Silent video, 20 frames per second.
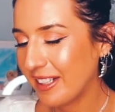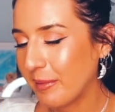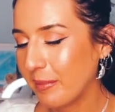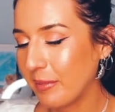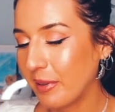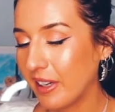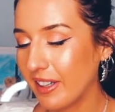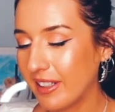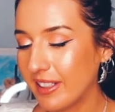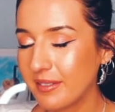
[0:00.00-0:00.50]

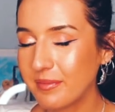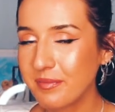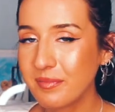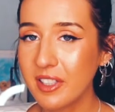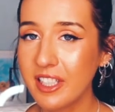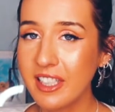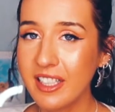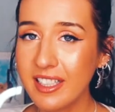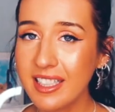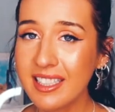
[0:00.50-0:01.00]
But
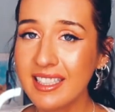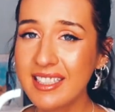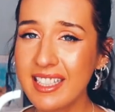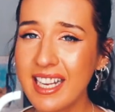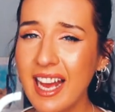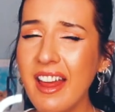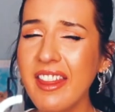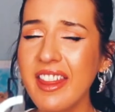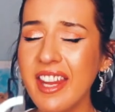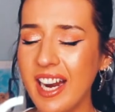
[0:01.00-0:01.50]
you can
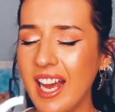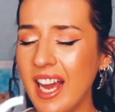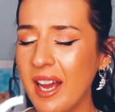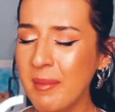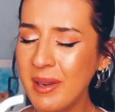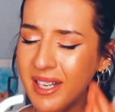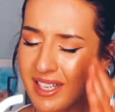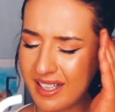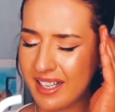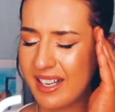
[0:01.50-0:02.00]
tell that I'm
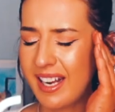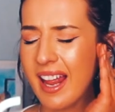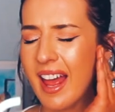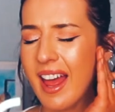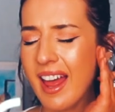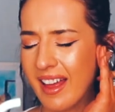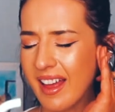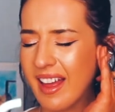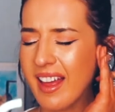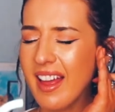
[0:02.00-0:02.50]
in
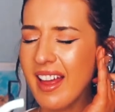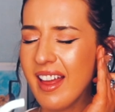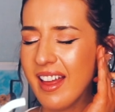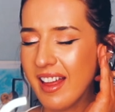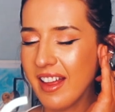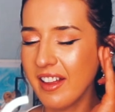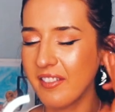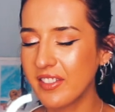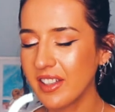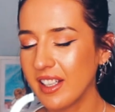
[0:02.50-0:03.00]

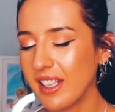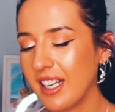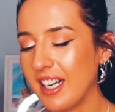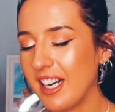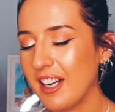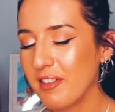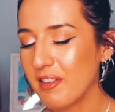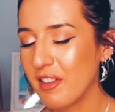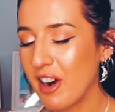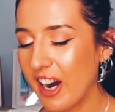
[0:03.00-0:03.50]
love.
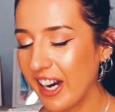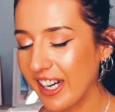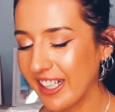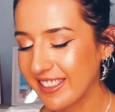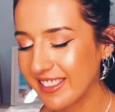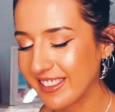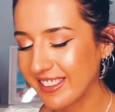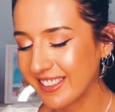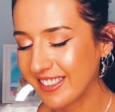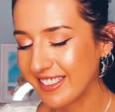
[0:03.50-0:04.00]
Right.
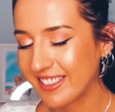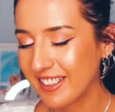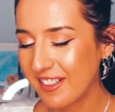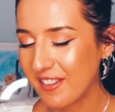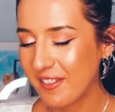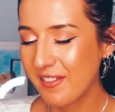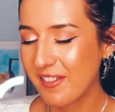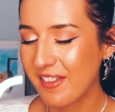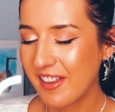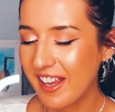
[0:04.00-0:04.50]

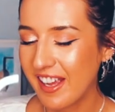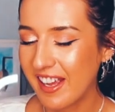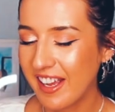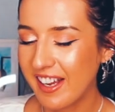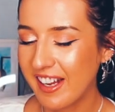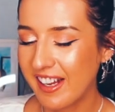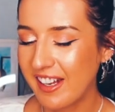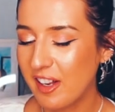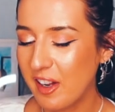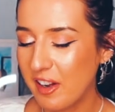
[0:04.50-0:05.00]

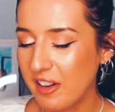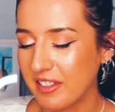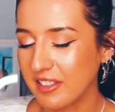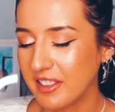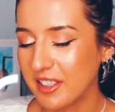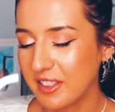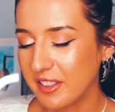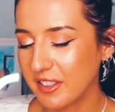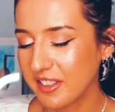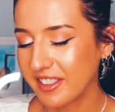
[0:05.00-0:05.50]
Oh,
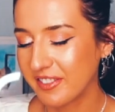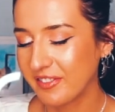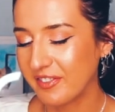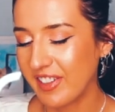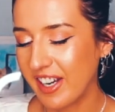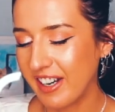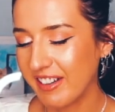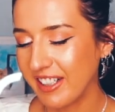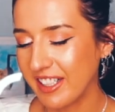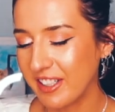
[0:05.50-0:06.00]
you look
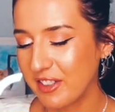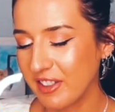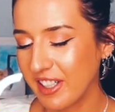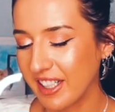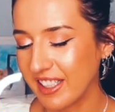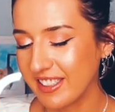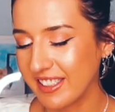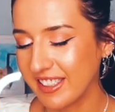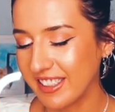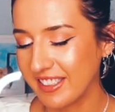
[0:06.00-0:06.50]
very
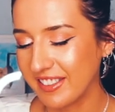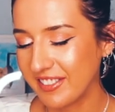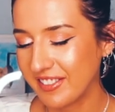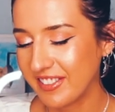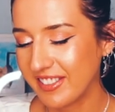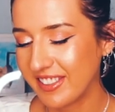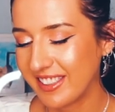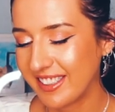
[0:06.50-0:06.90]
attractive.